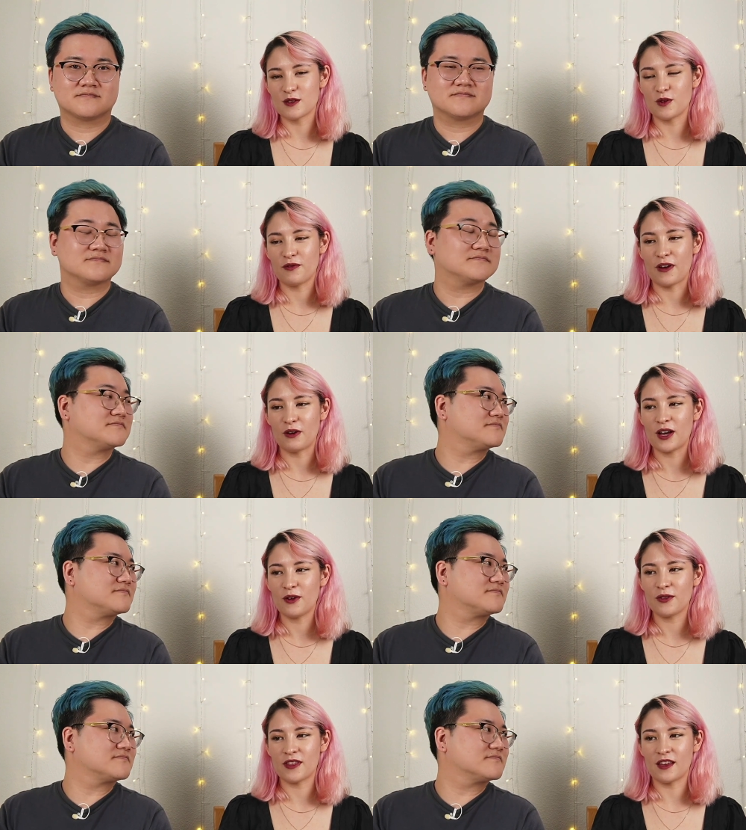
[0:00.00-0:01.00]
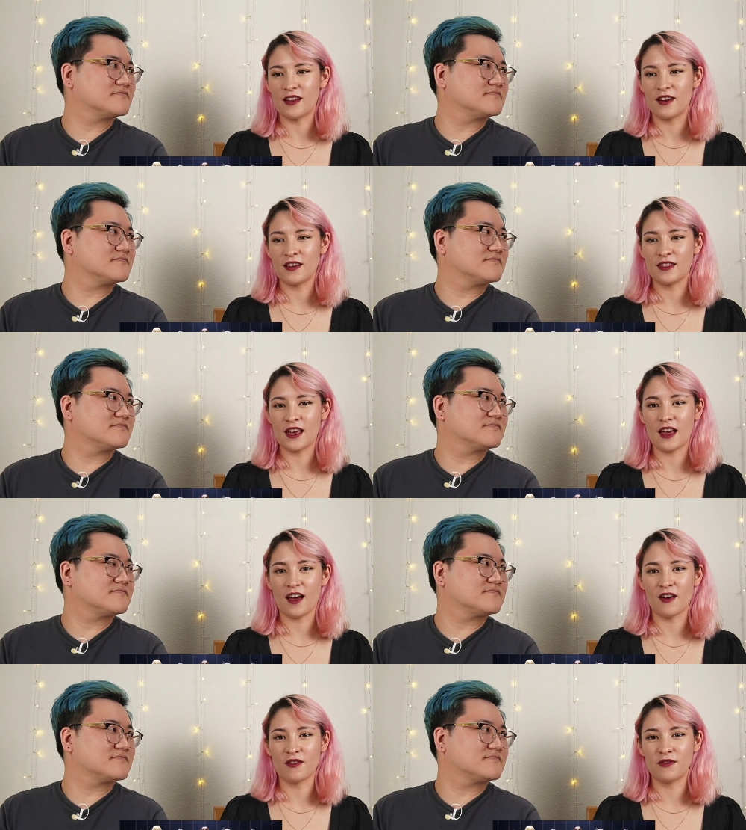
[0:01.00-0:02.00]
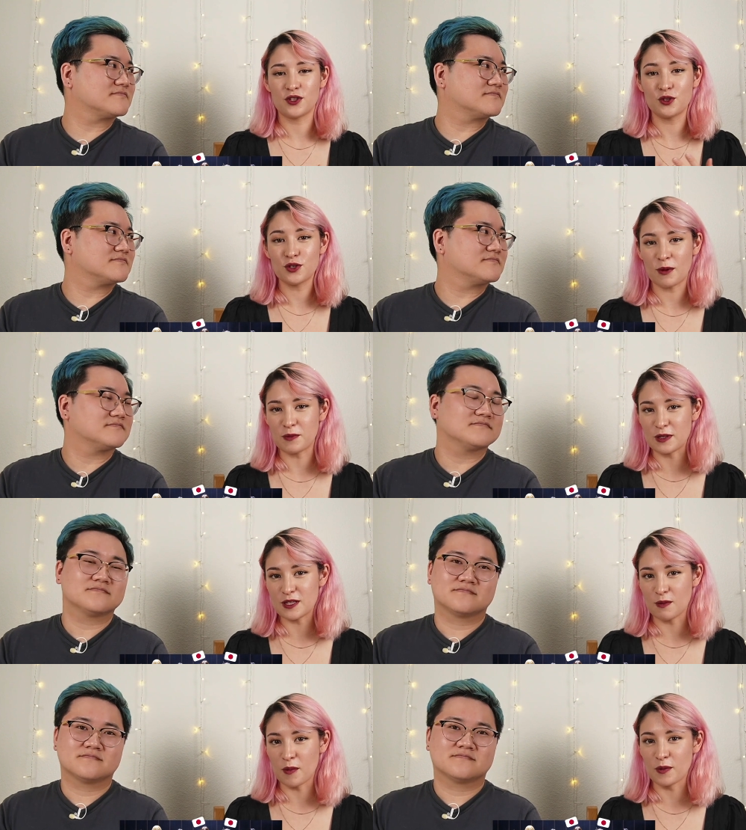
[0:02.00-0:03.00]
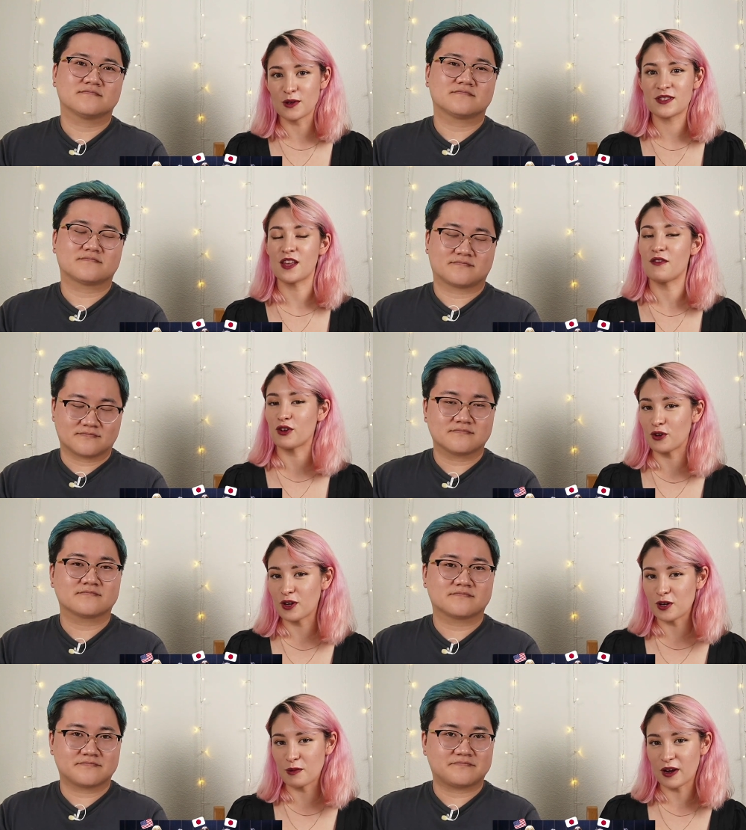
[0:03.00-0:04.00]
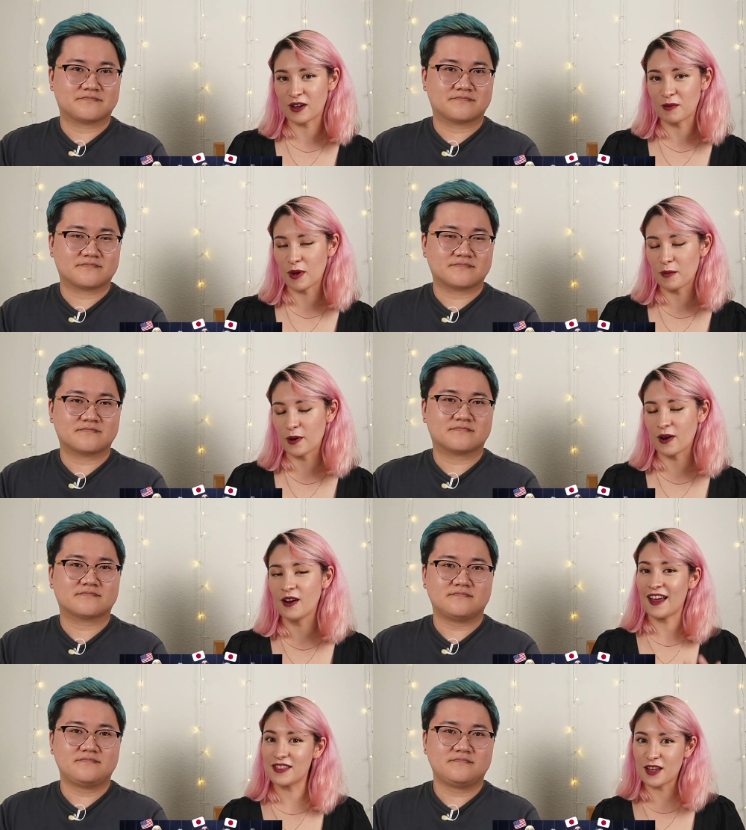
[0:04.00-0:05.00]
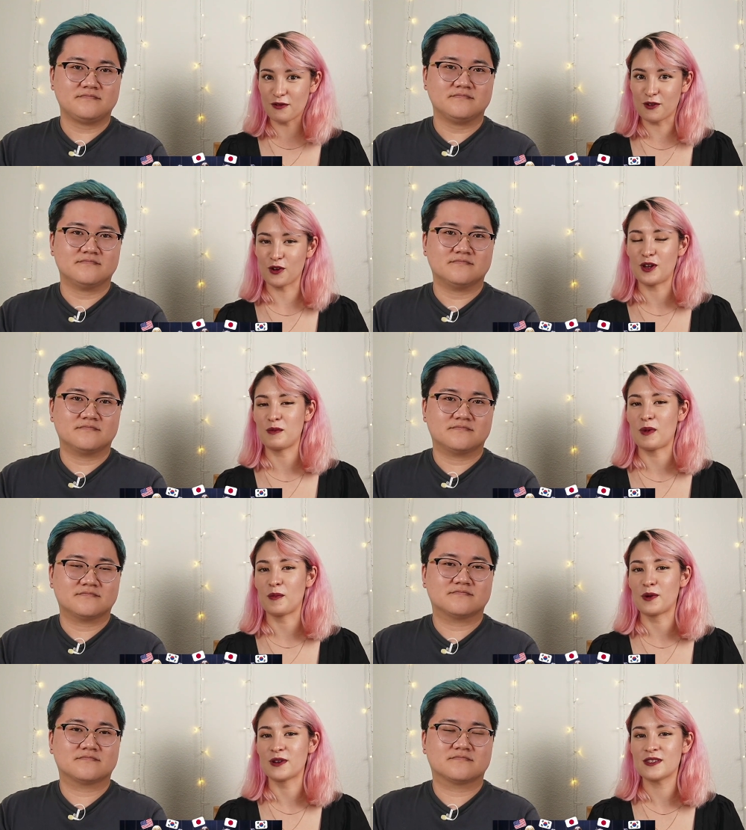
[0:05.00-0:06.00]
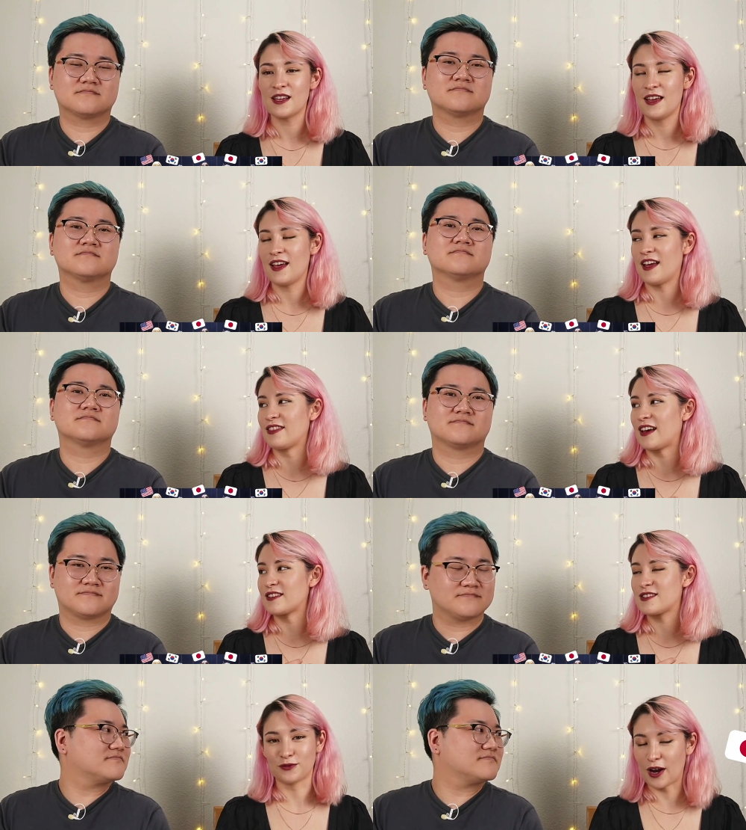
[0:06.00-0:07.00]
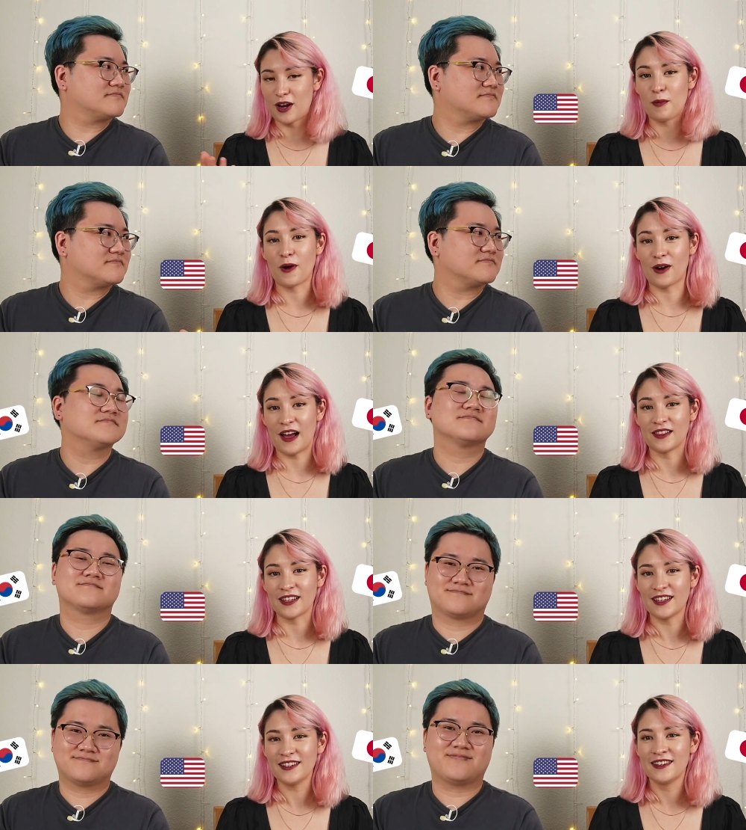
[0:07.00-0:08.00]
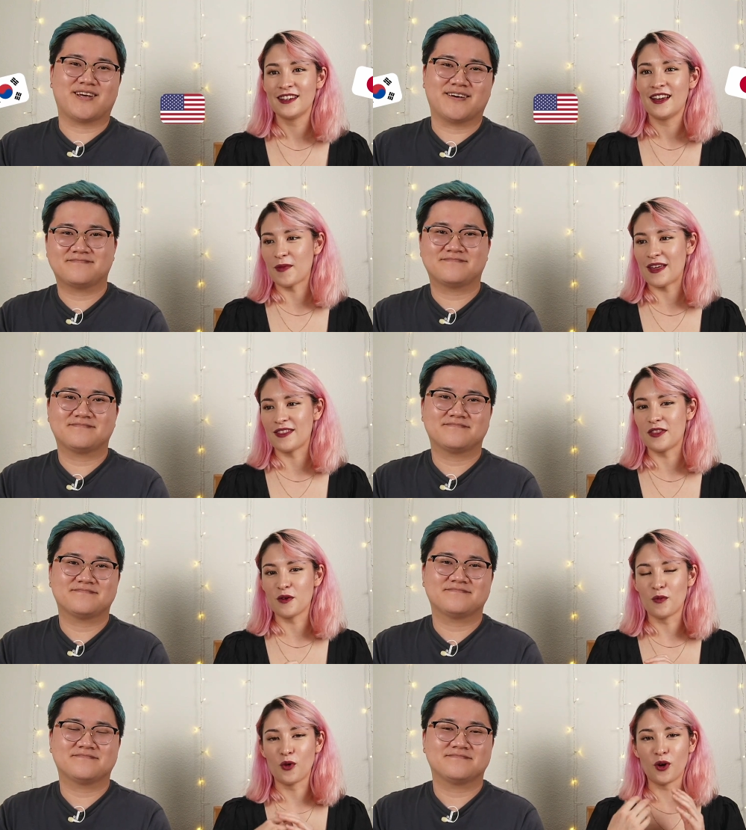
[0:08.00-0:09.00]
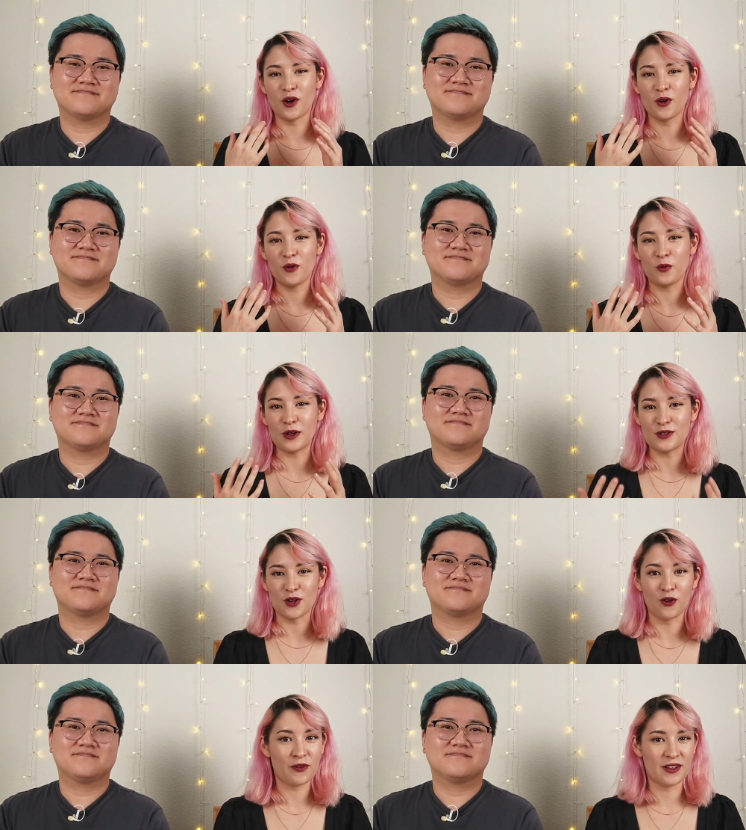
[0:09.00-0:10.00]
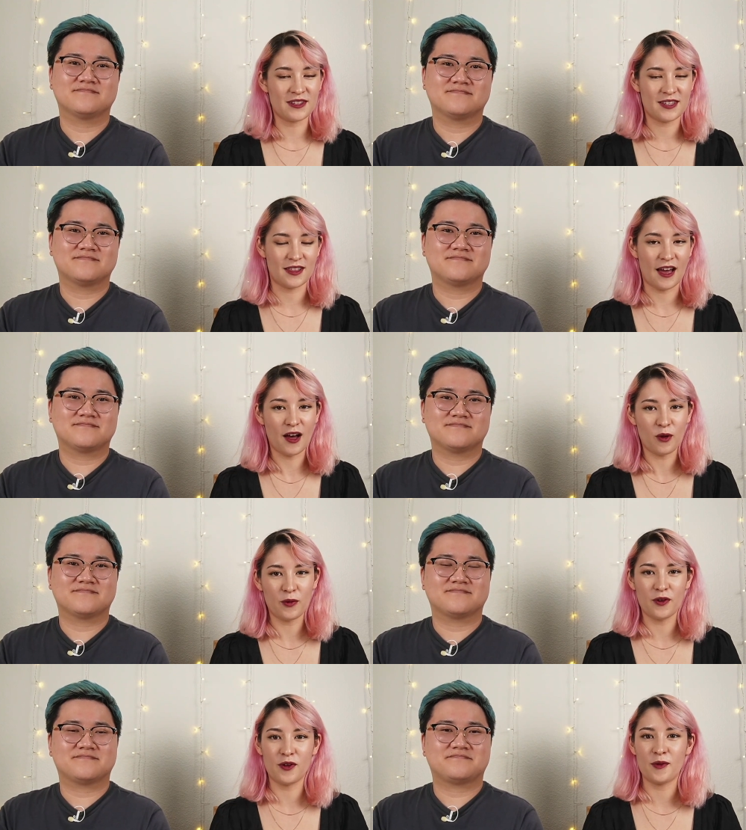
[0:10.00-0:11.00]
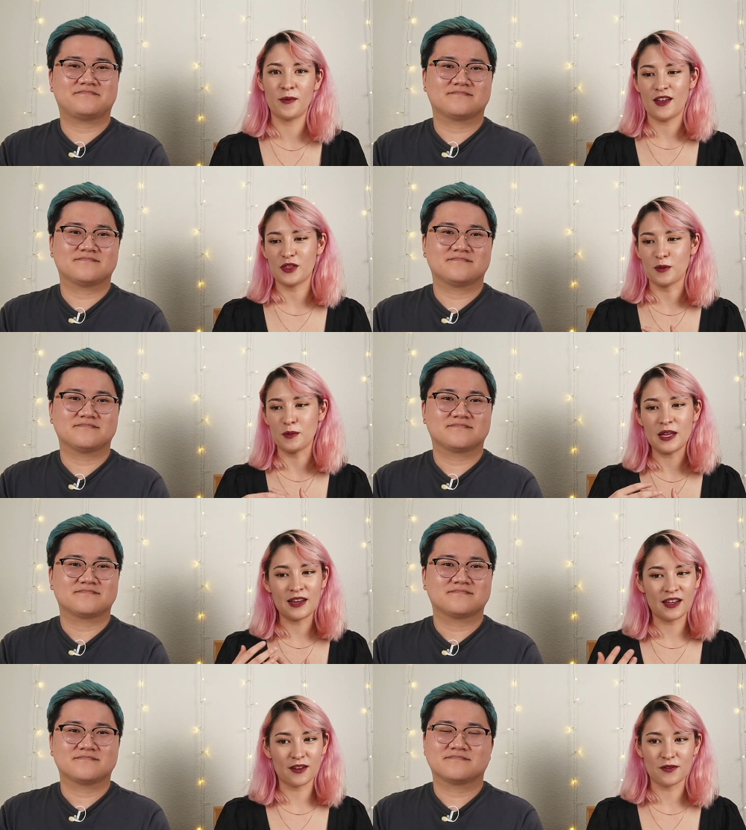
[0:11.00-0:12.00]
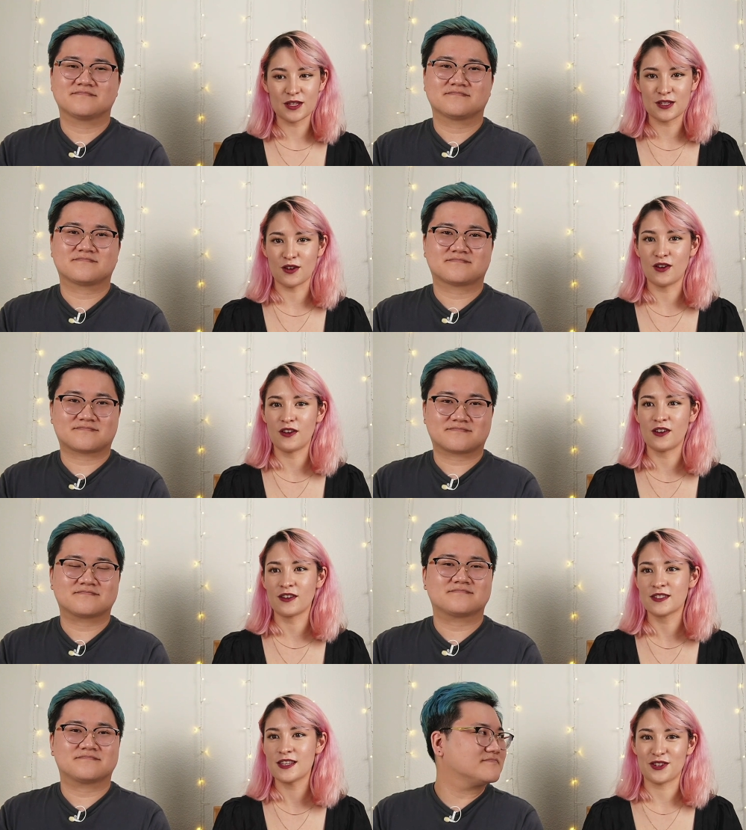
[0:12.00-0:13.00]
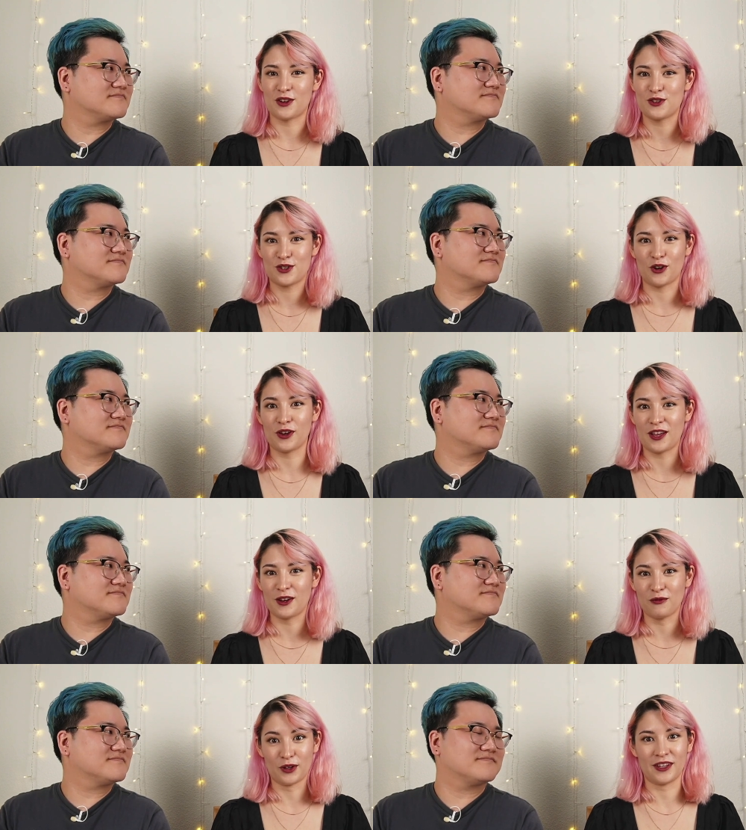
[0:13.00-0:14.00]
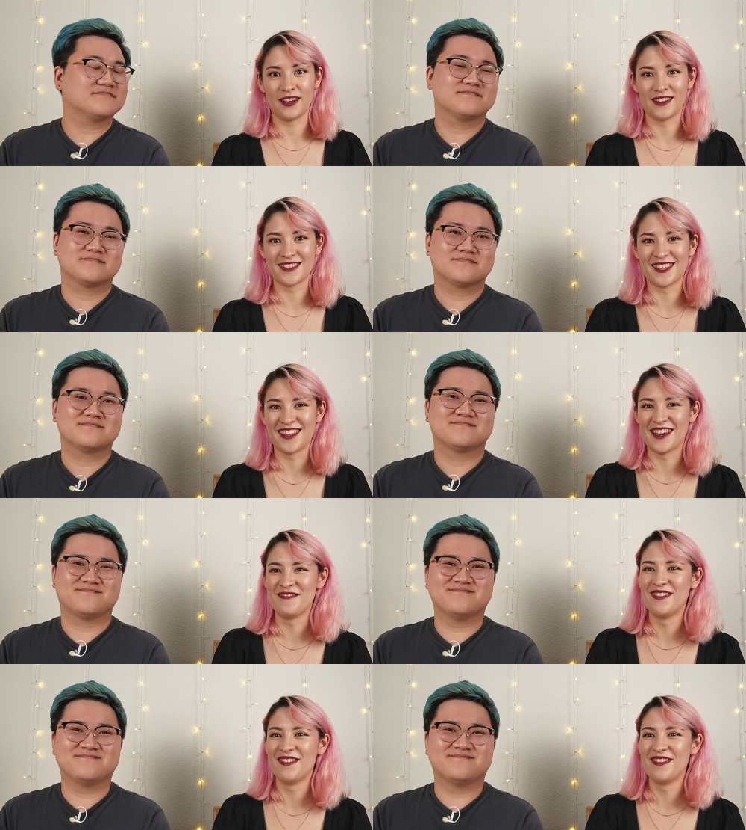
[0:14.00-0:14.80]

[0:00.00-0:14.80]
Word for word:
Speaker 1: we found out that they have two Japanese members, they have a Korean American member, and they have Korean members, and that's right up our alley. Yeah. And then the more we dove into the album and the meaning of the songs, I just started getting really into them.